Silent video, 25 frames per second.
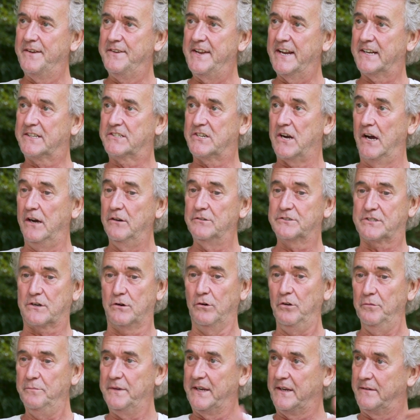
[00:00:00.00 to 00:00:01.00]
Nick Childs
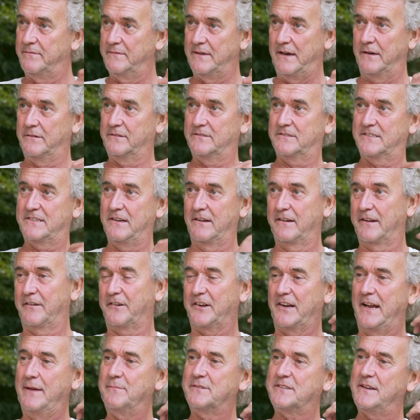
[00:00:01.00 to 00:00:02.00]
called me. I was still living
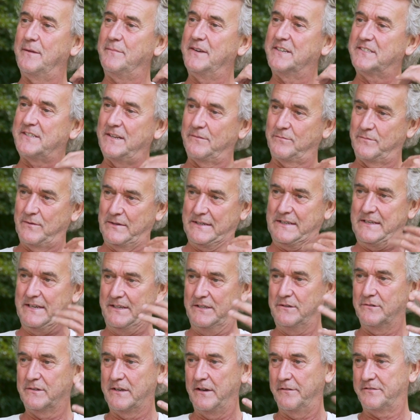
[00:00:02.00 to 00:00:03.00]
in Amsterdam. I said, "Can
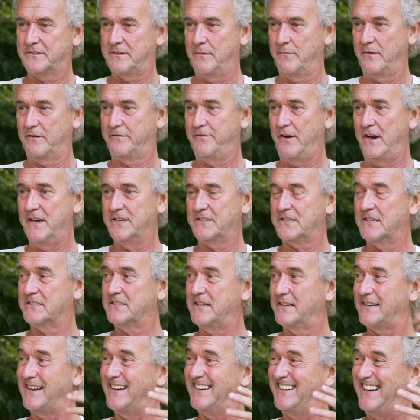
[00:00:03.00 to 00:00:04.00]
you give some advice?" I
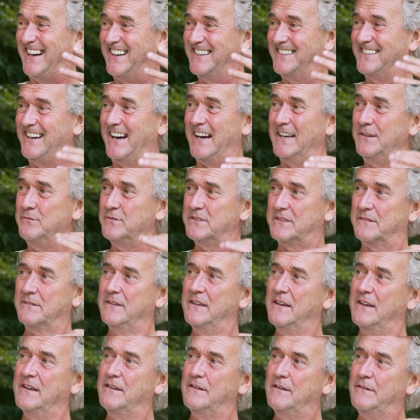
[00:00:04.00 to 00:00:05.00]
said, "I would
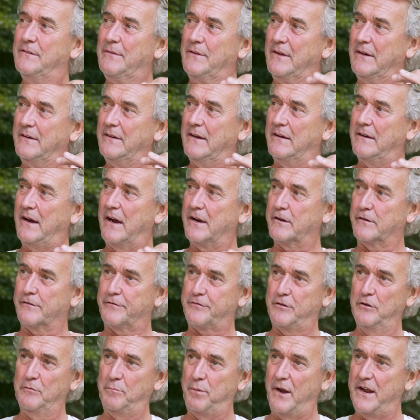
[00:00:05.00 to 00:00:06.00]
hire a
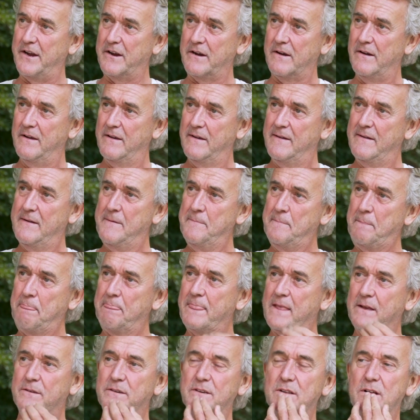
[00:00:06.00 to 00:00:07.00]
flute player,
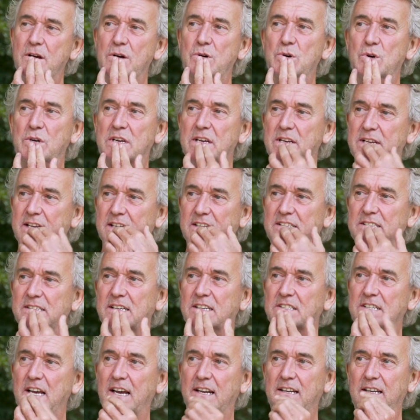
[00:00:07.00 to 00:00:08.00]
you know, who can
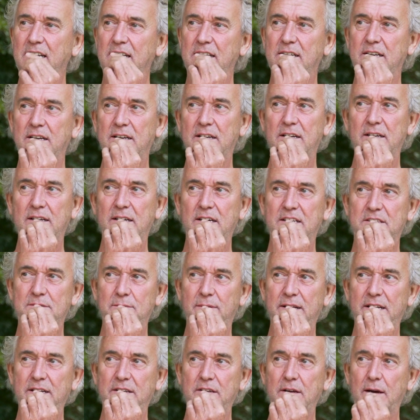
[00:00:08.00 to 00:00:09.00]
exactly
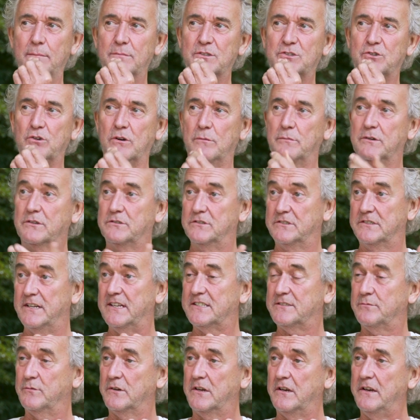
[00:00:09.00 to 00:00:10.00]
explain the embouchure, because
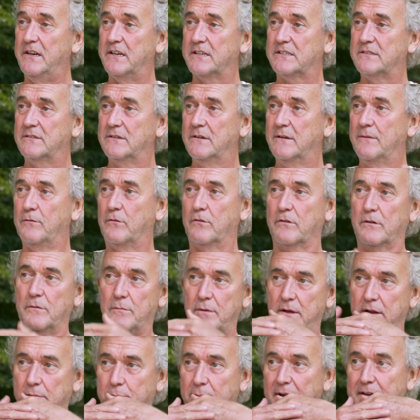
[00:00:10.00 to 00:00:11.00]
that's what it is, or
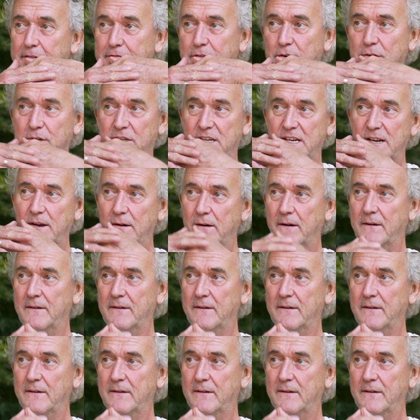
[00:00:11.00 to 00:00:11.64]
a pan flute, you know."